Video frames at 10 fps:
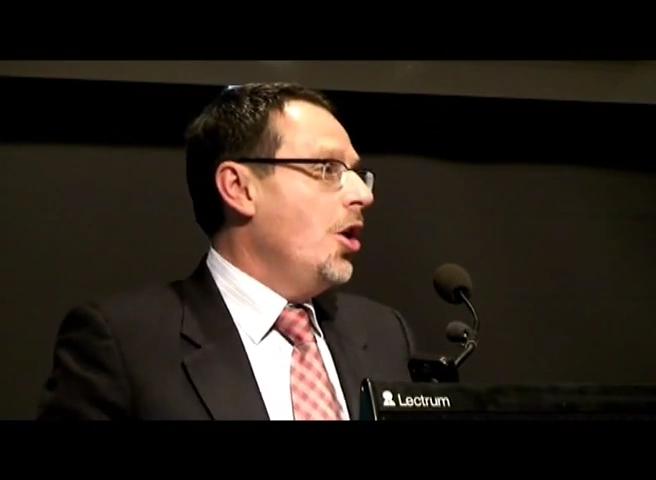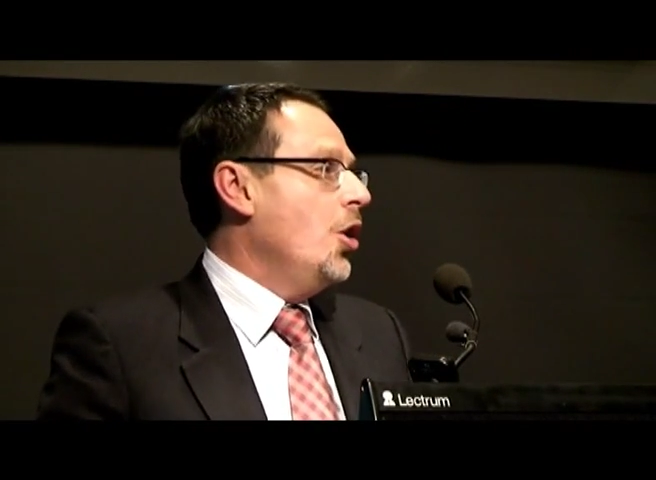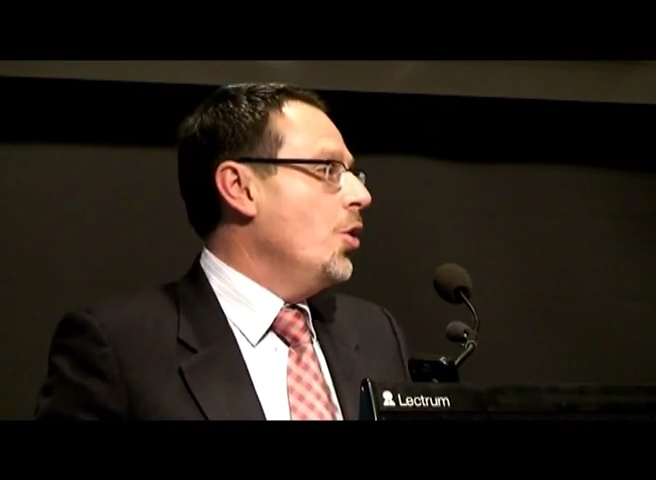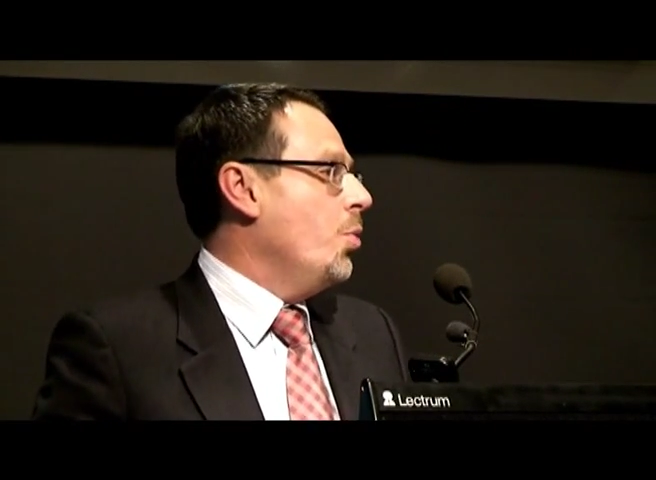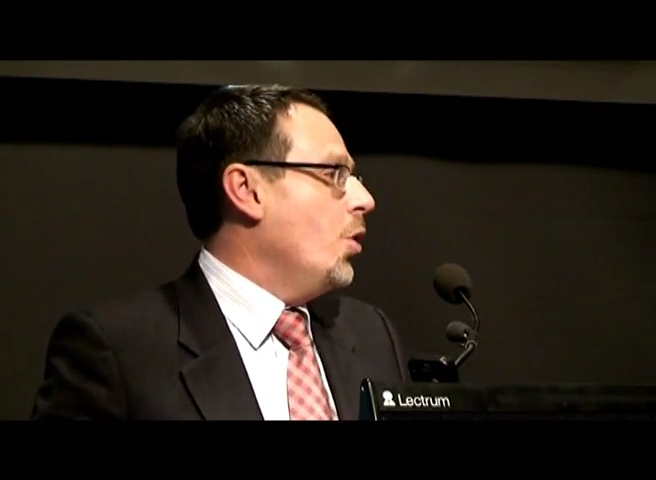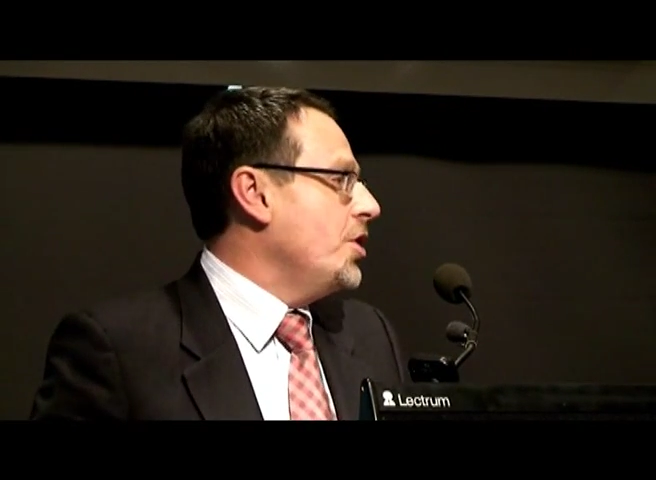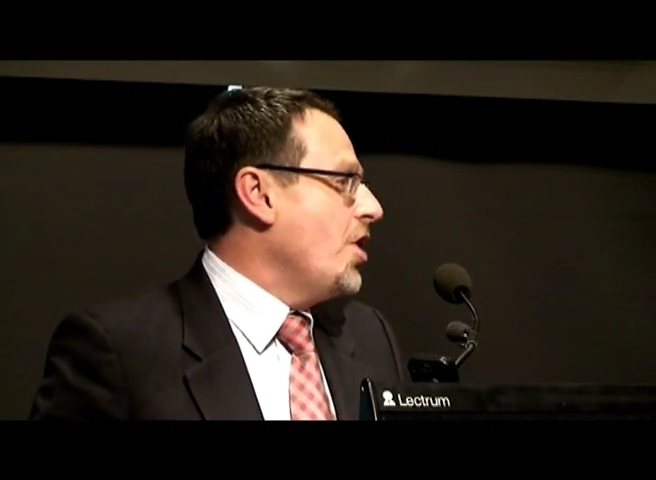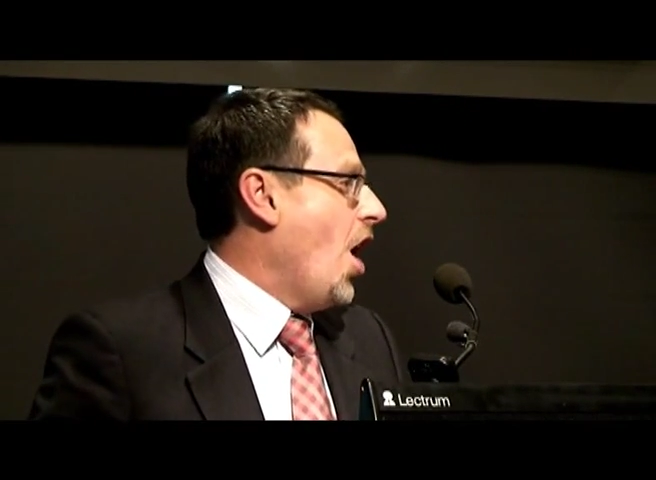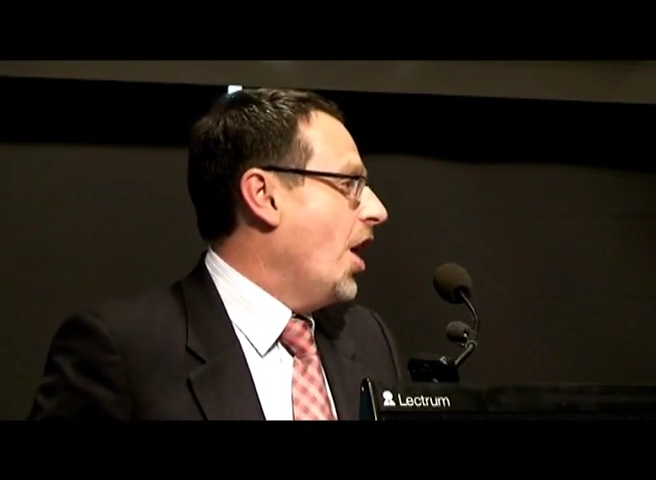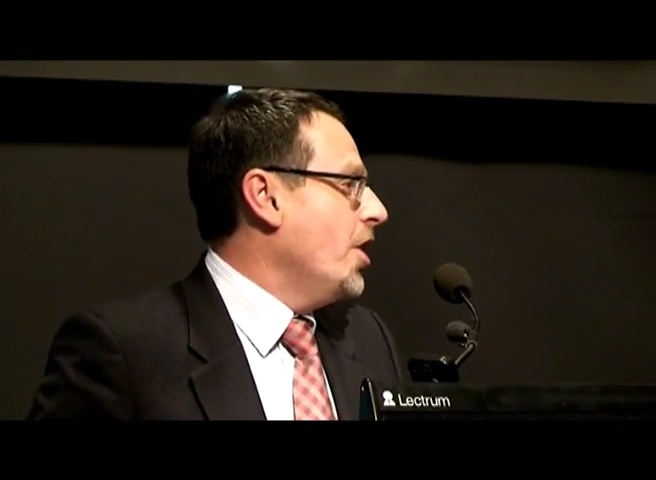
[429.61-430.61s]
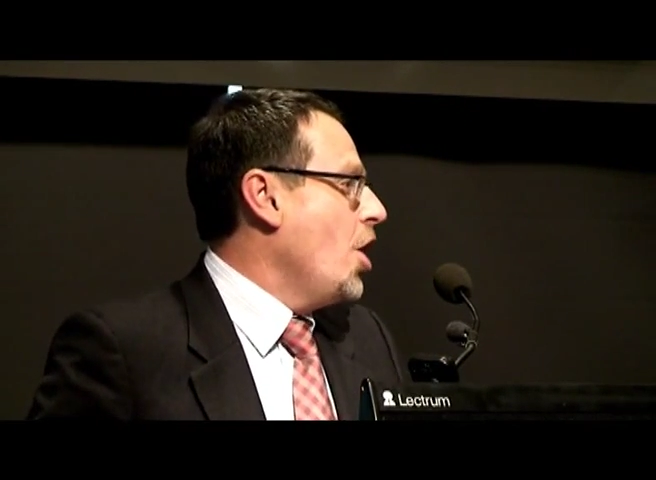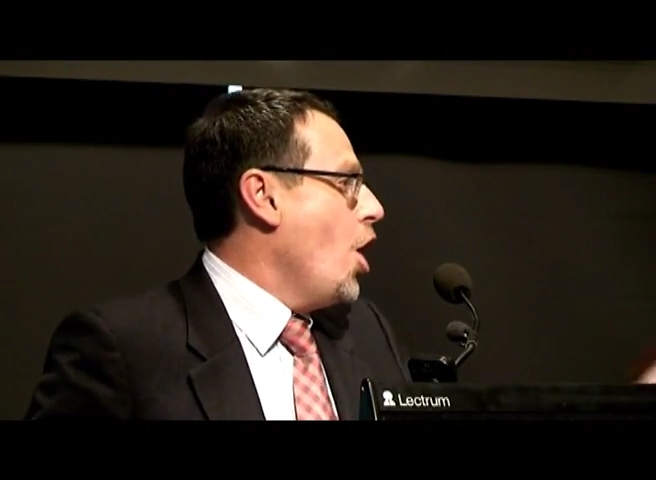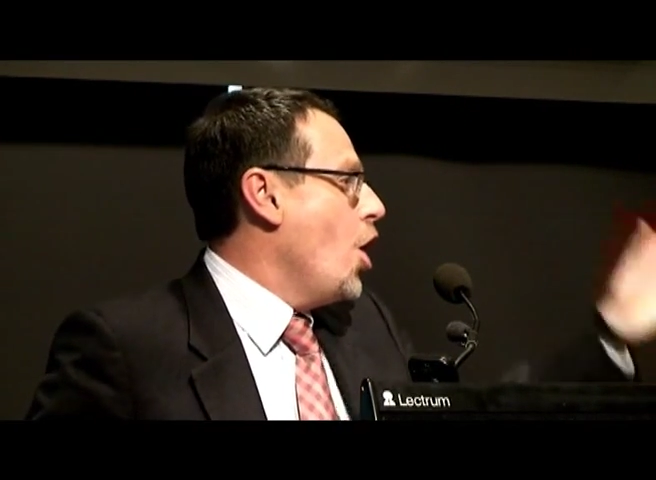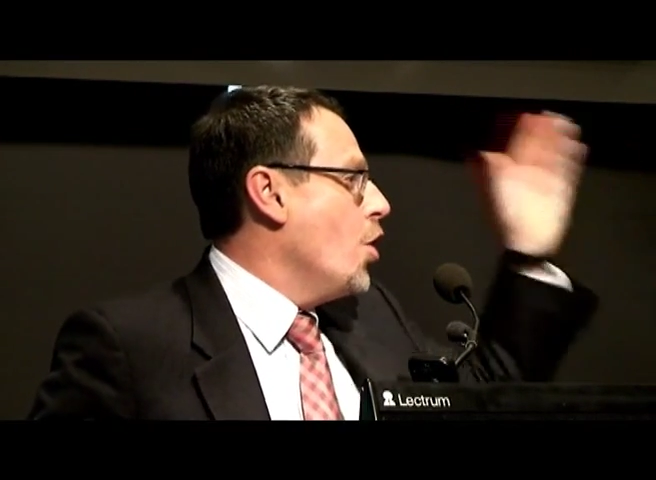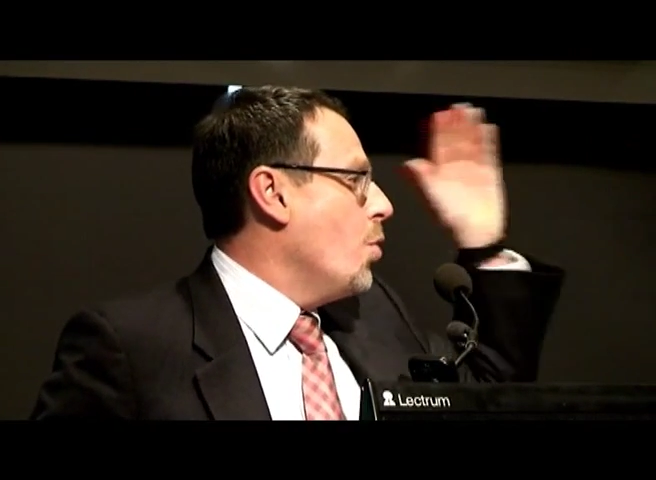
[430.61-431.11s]
who would not
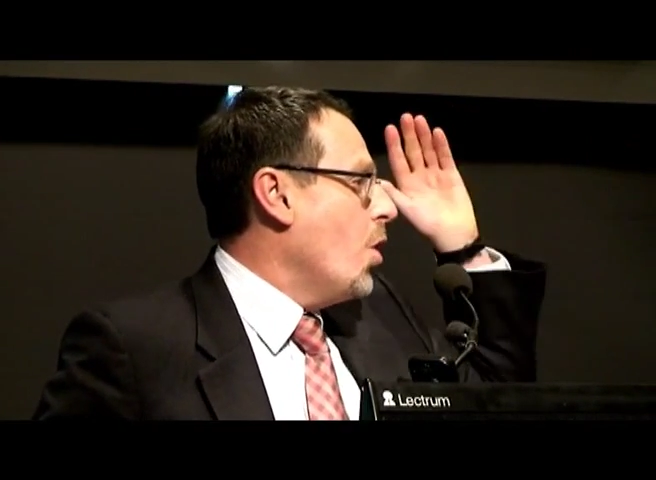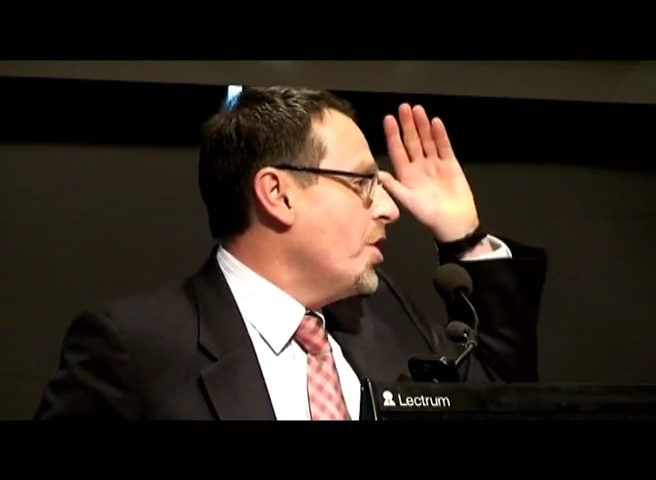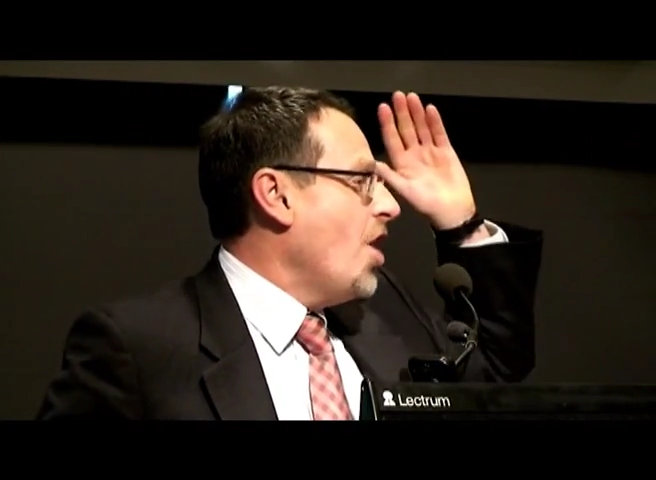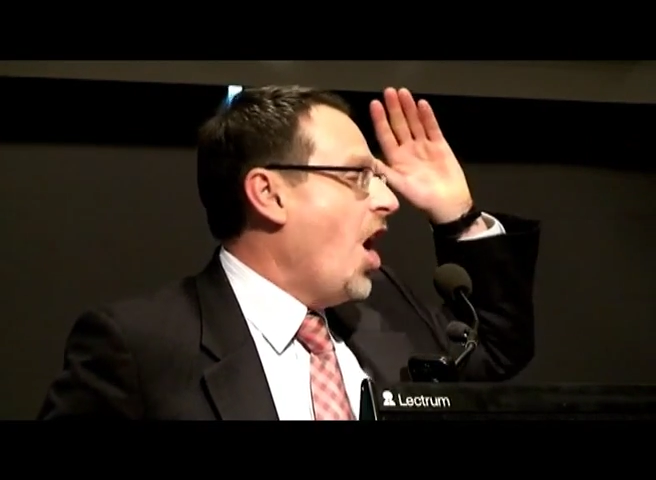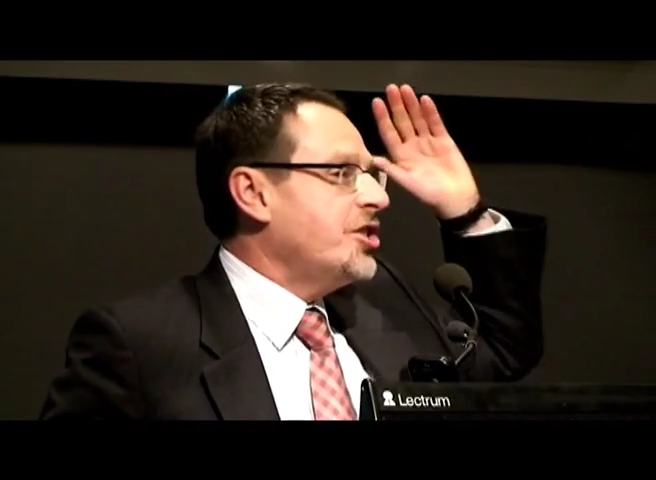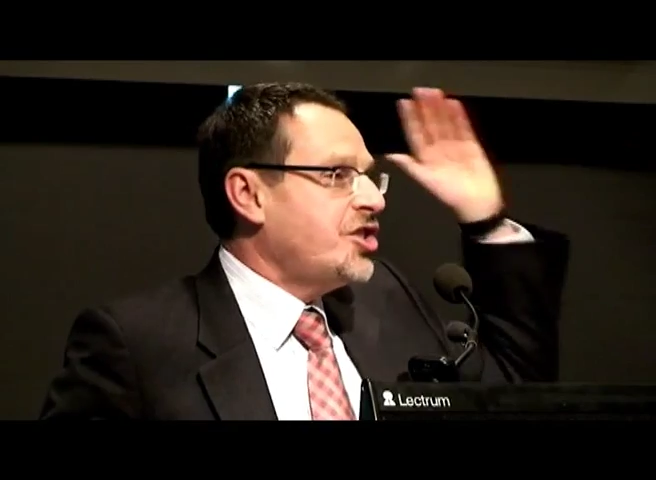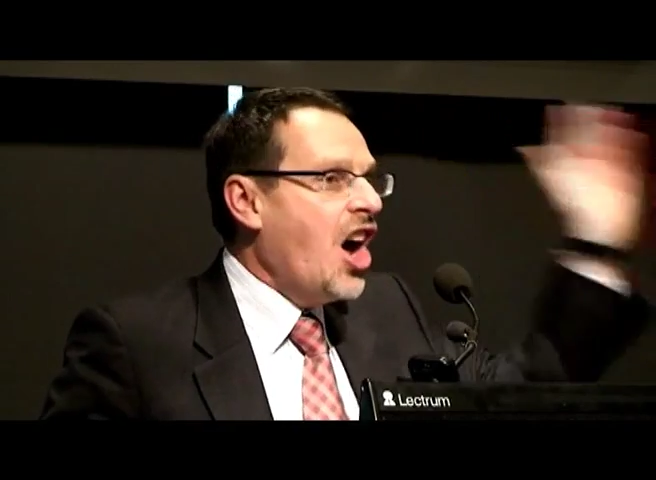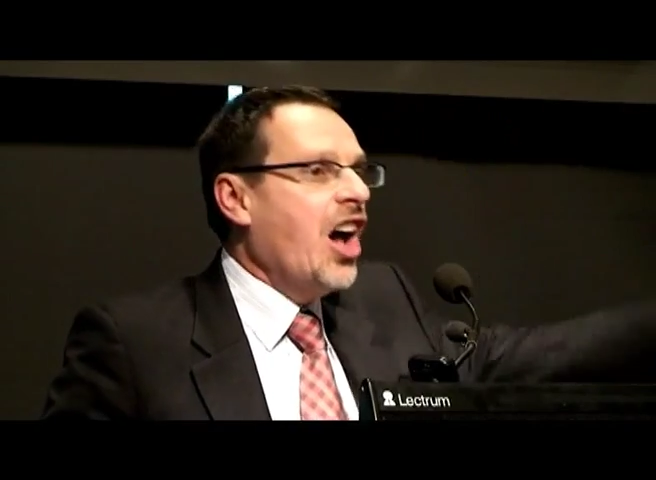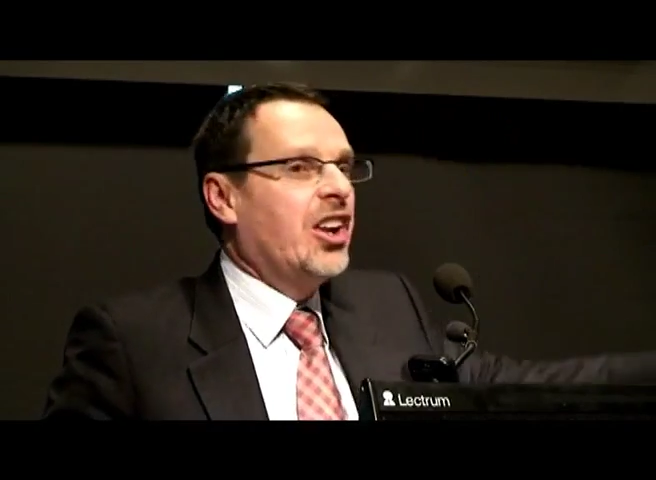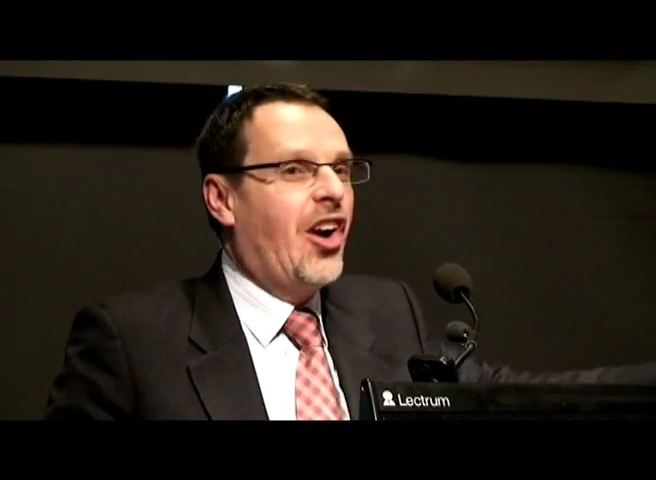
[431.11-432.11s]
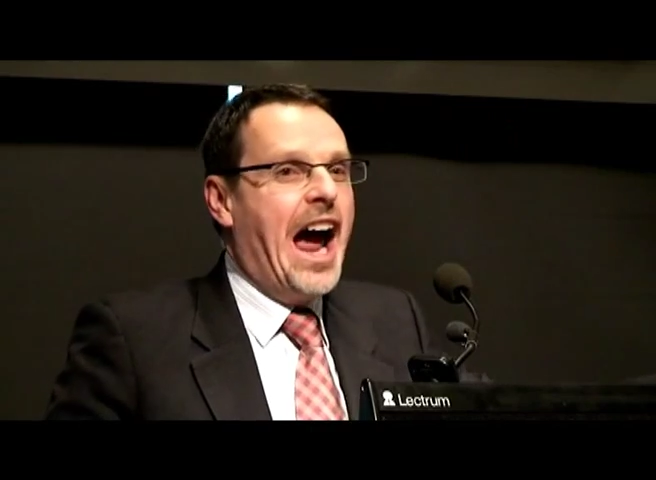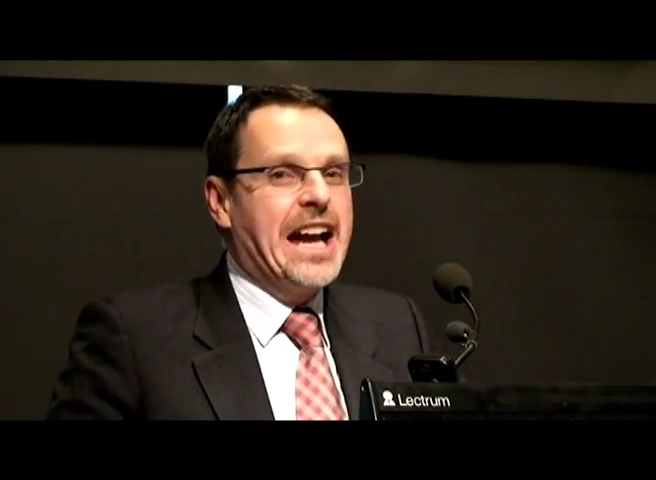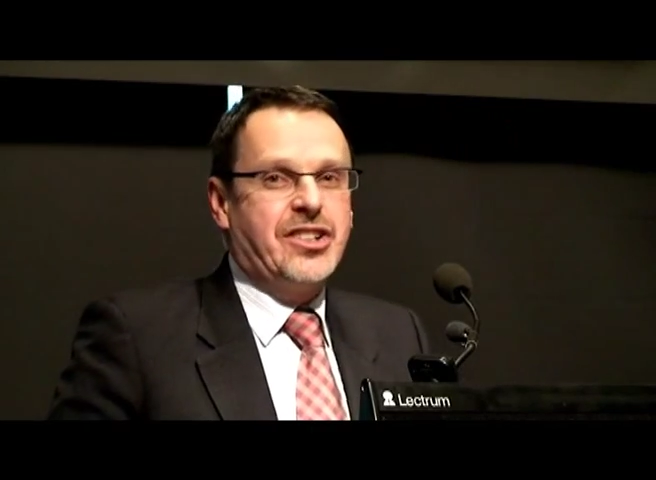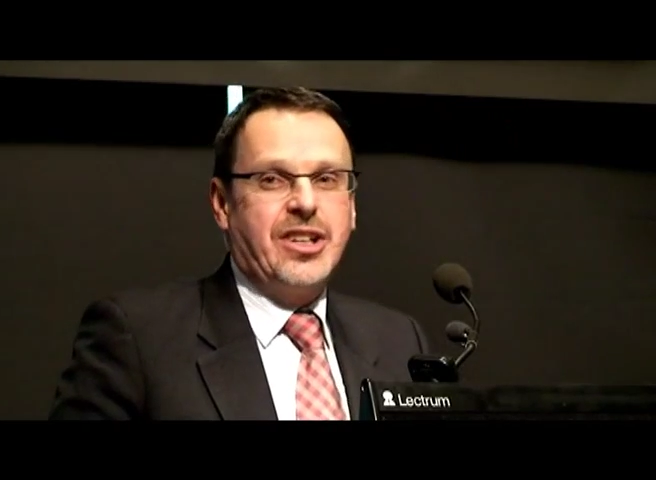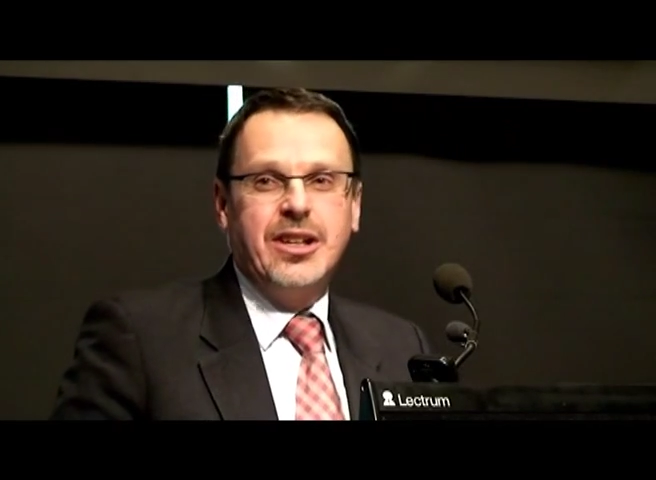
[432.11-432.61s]

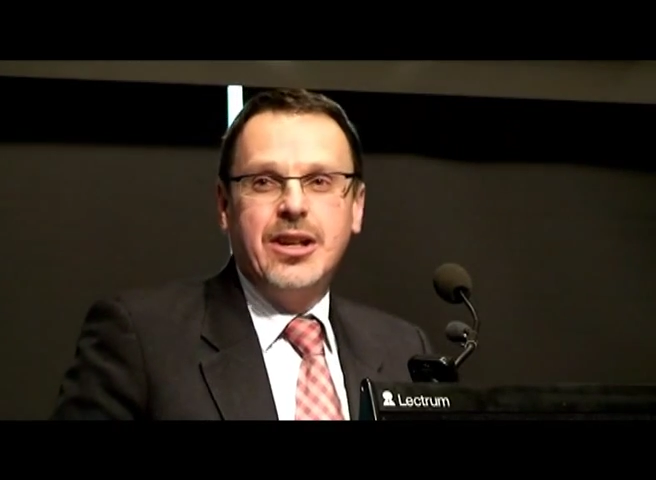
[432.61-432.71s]
tolerate